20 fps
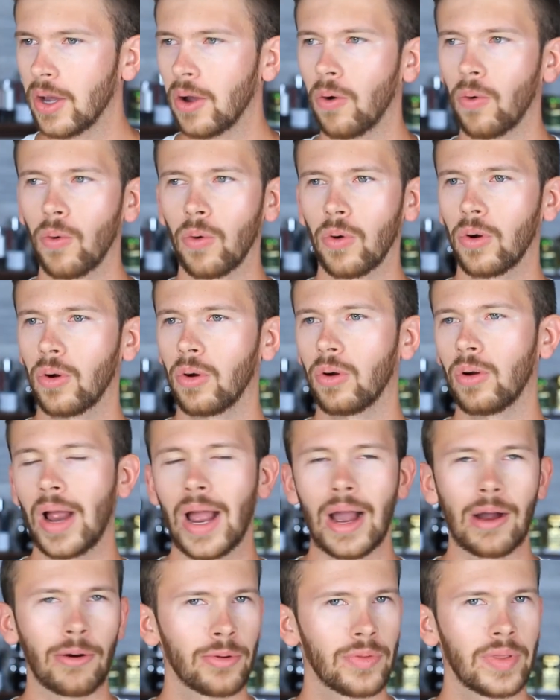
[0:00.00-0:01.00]
Or
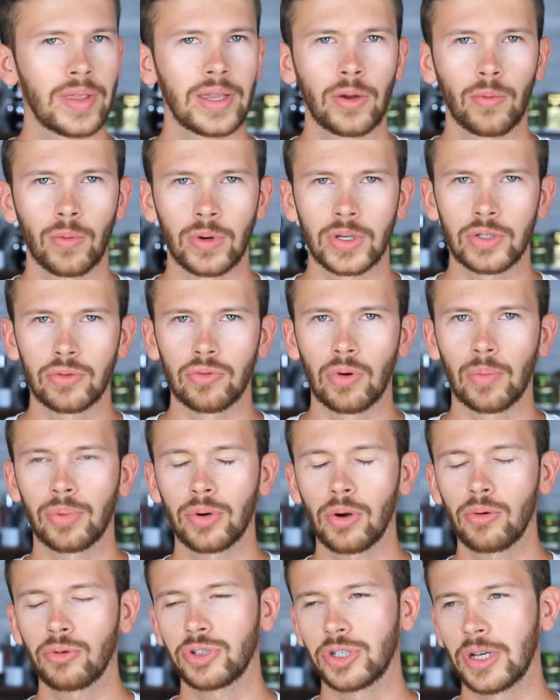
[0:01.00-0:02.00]
how are they going to
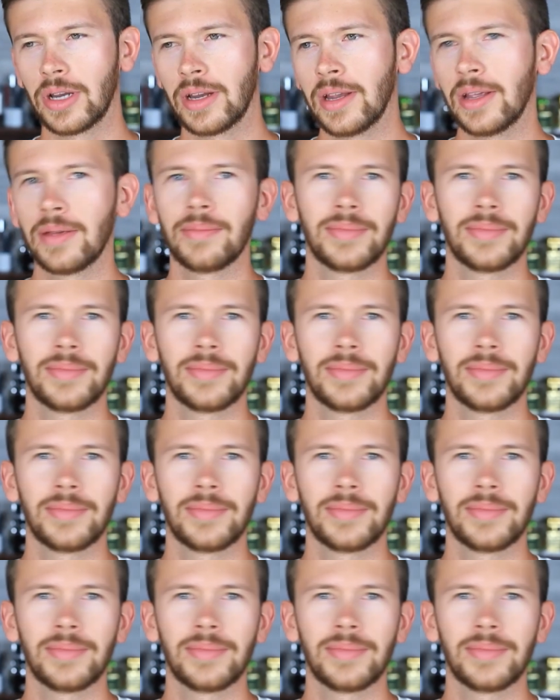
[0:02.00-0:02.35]
approach it?